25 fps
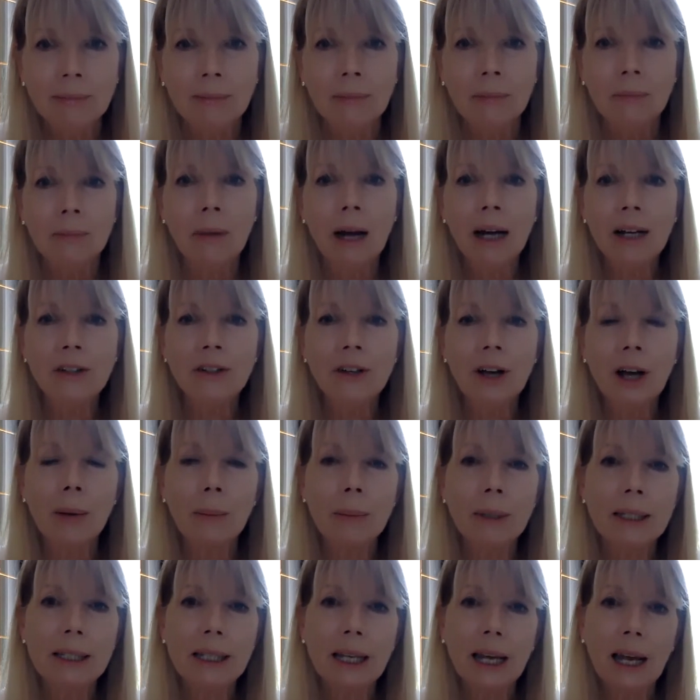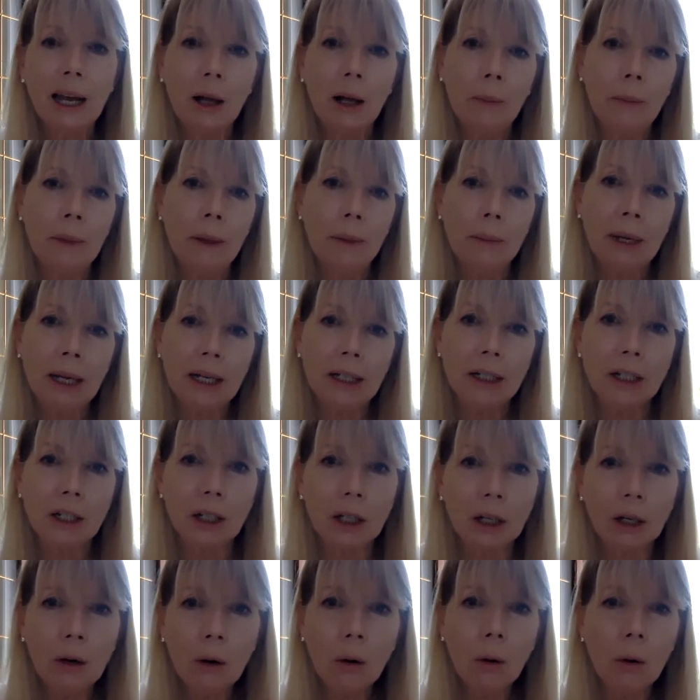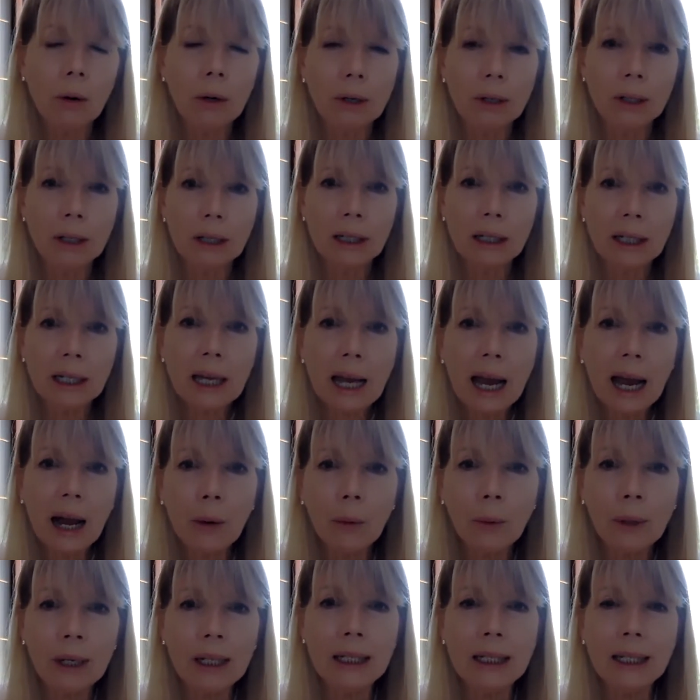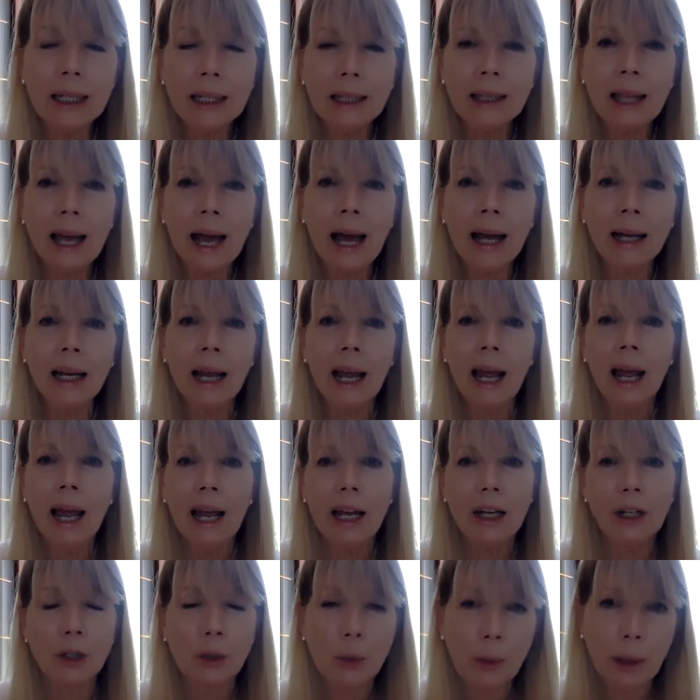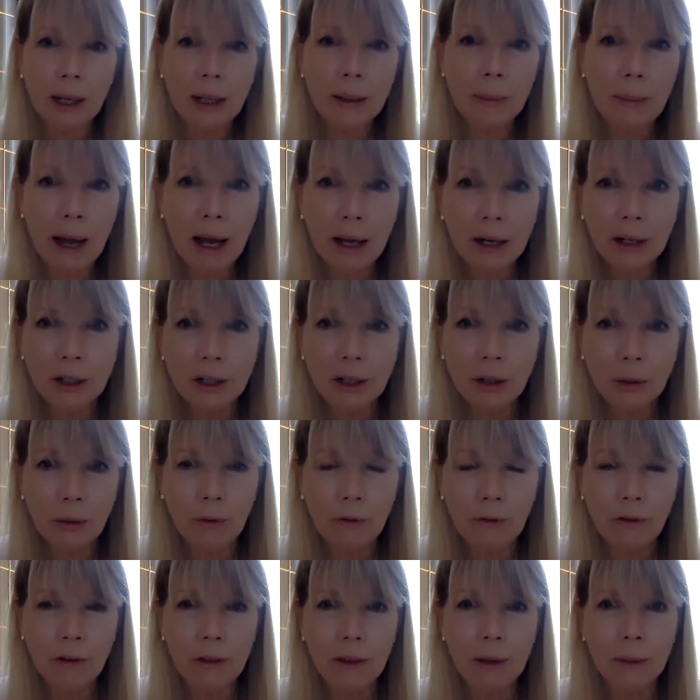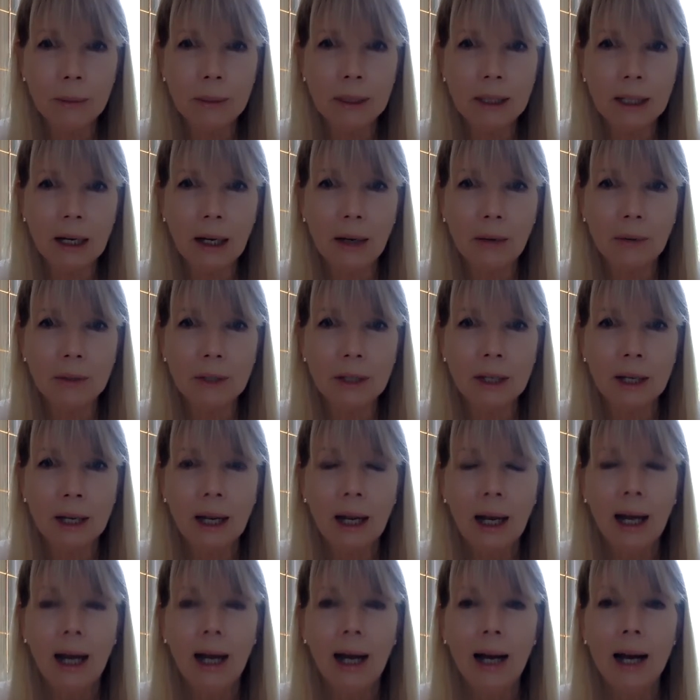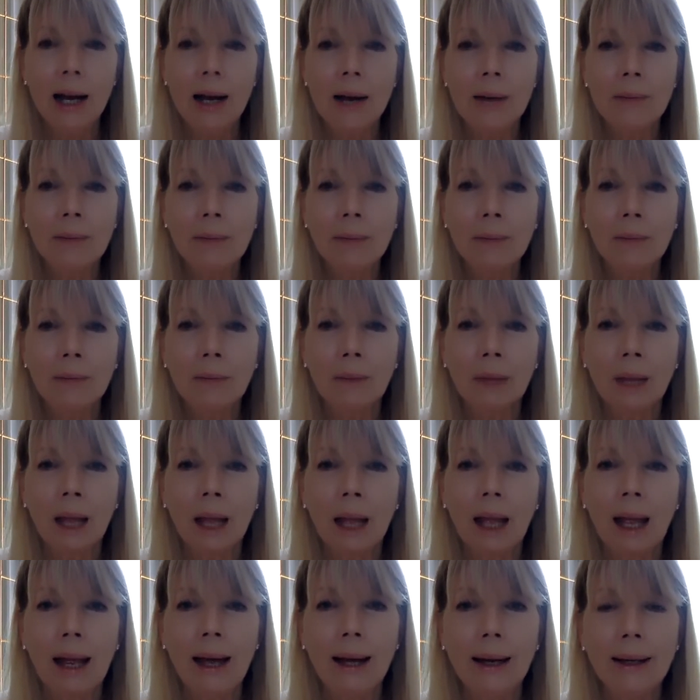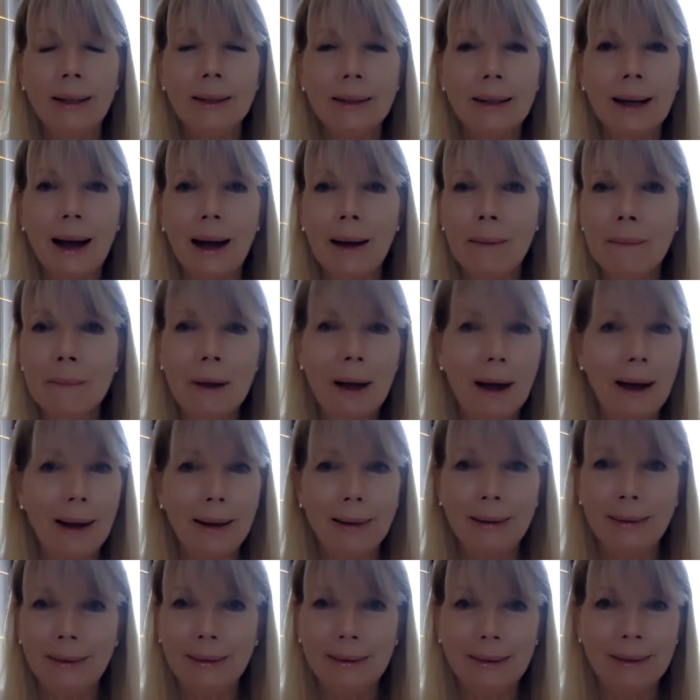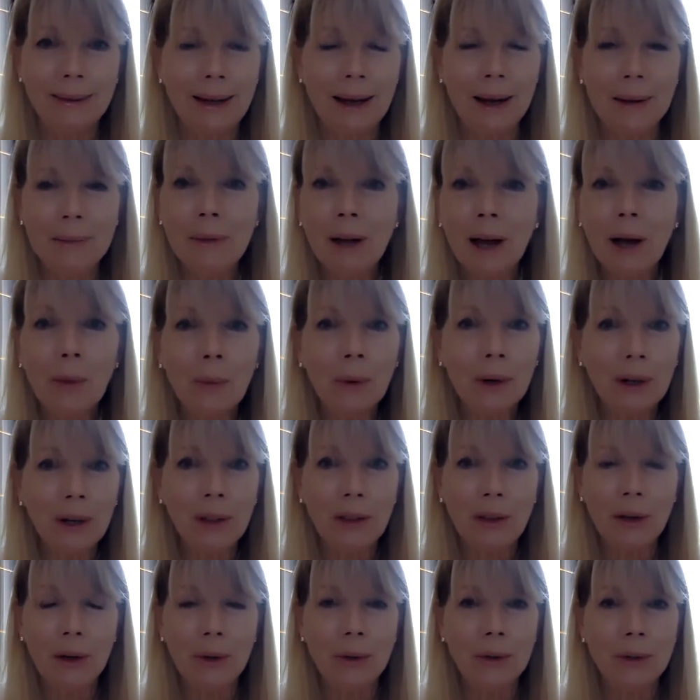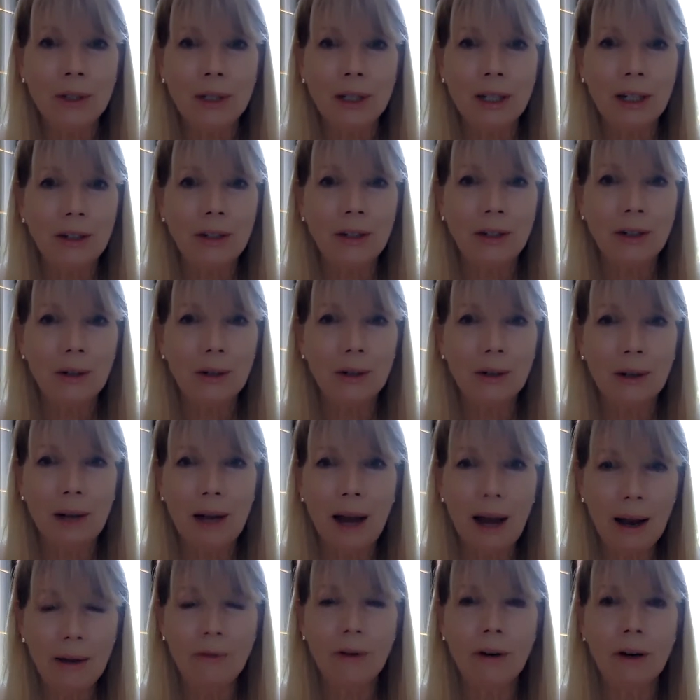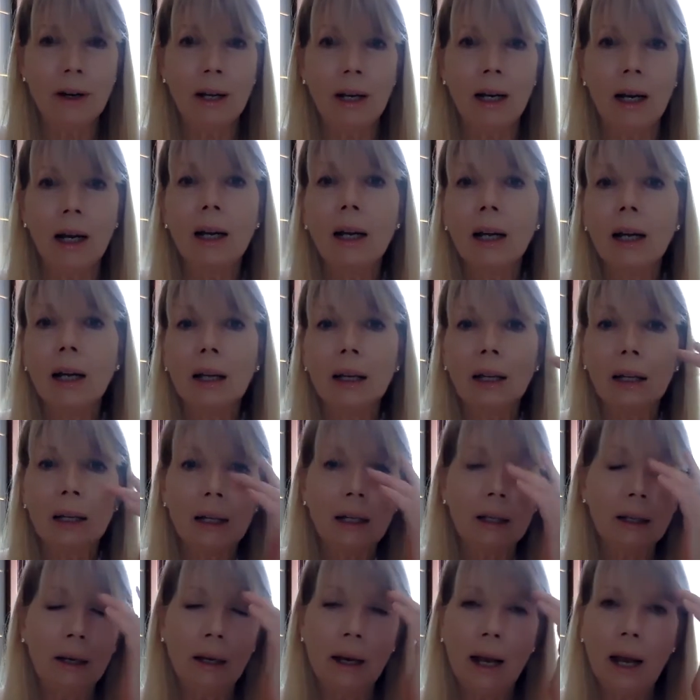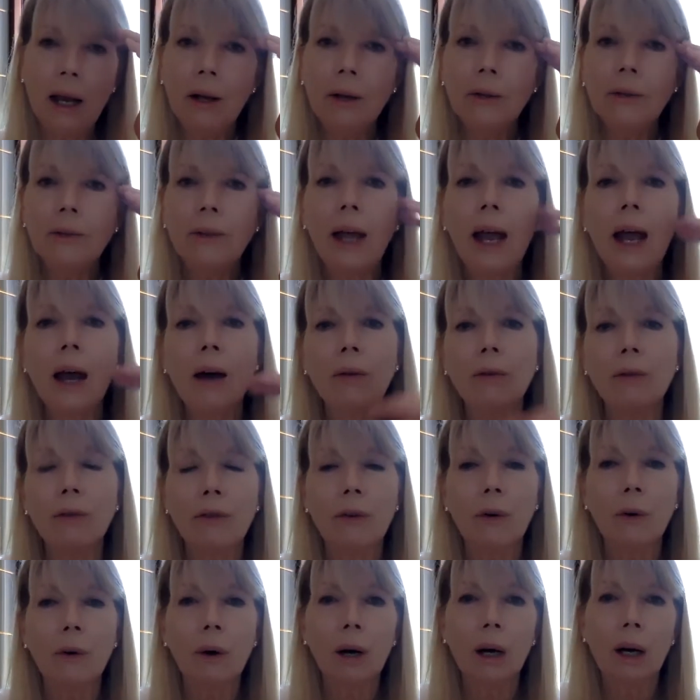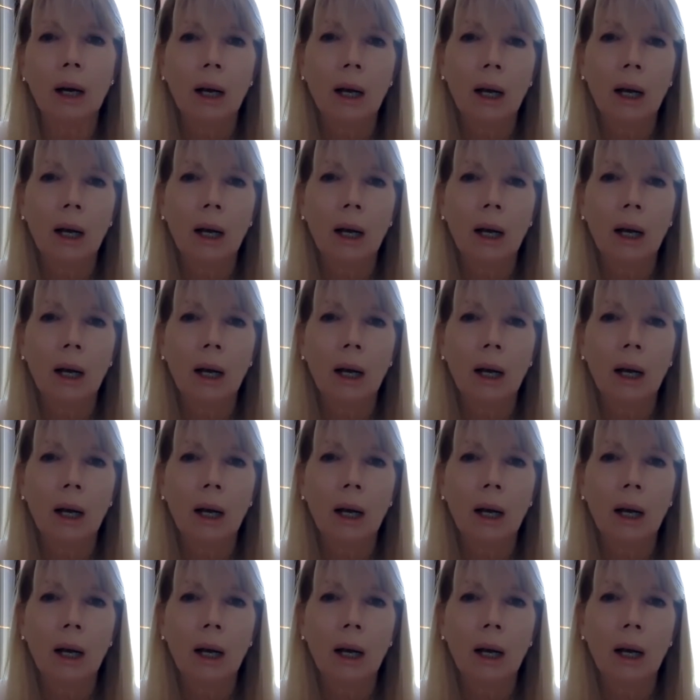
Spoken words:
My job is to help them get to the course, see how we did that, and train them how to do it for themselves. And I'm not one of those that you're ever going to nail down for